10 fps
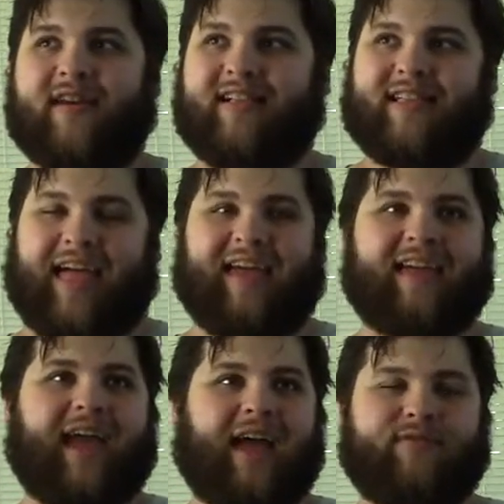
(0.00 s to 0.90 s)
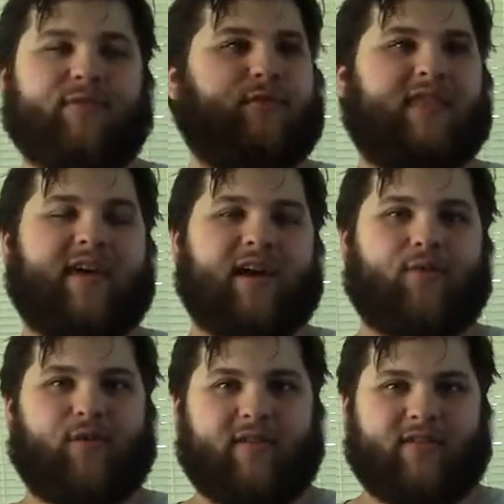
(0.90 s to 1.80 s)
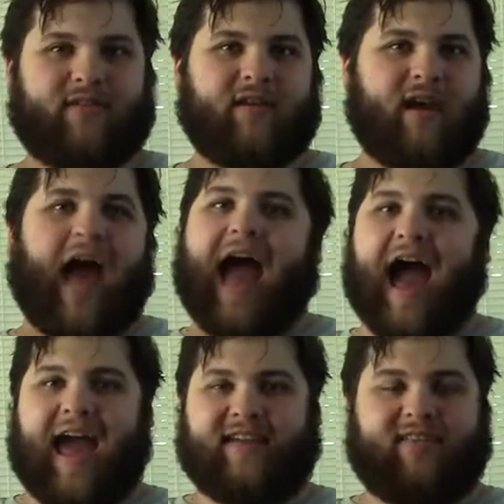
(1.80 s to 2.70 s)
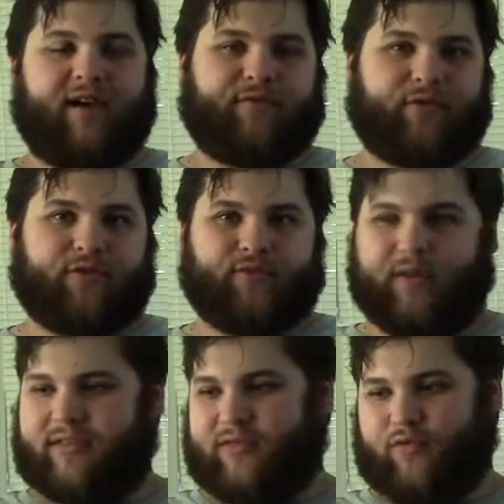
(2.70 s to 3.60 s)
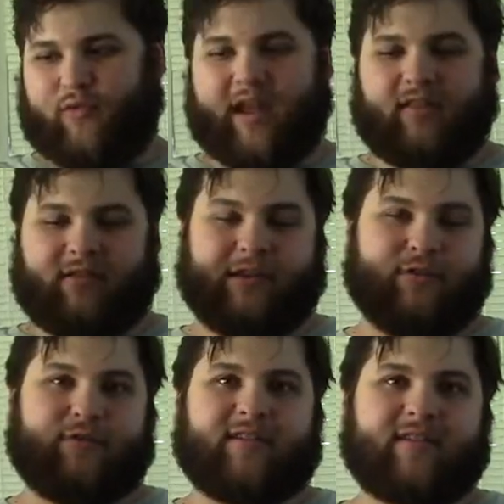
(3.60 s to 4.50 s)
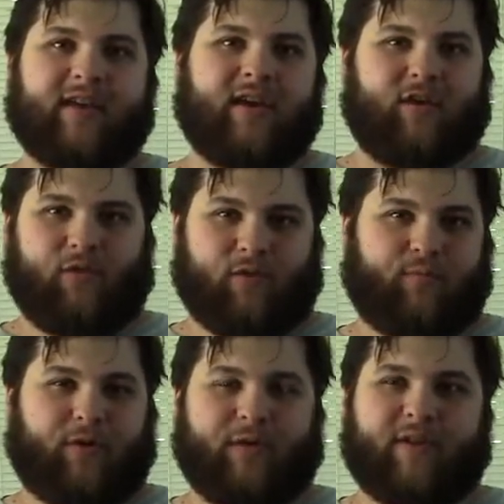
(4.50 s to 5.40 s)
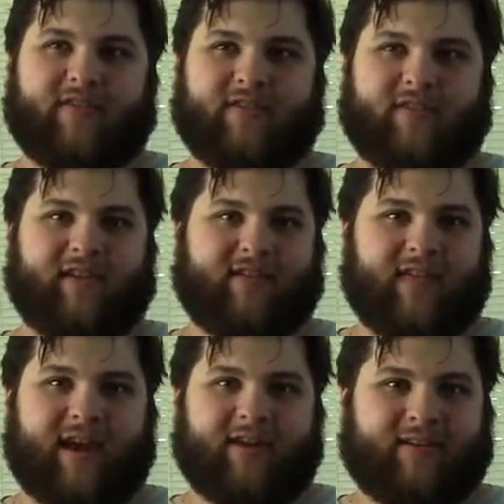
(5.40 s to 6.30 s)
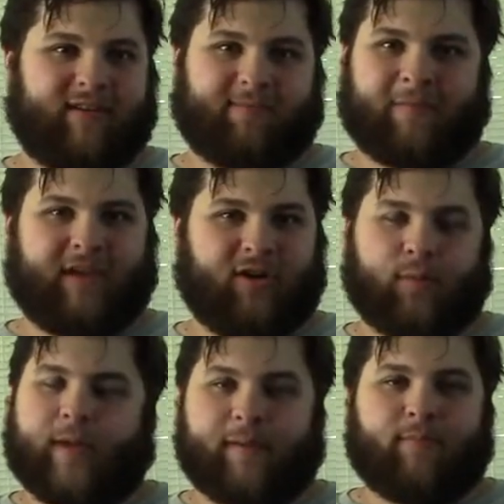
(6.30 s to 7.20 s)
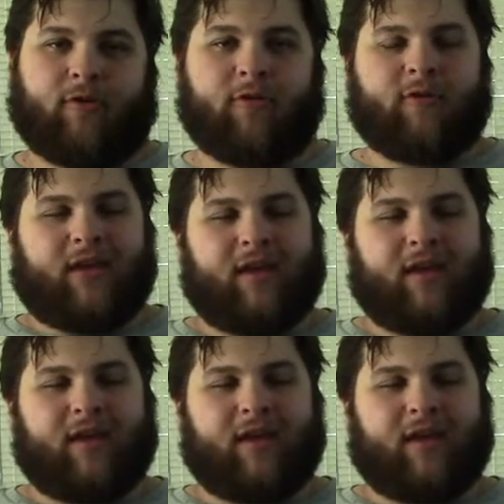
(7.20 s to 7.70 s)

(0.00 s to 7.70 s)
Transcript: Like everyone there was high levels with great loot, who were pretty much just there to kill people.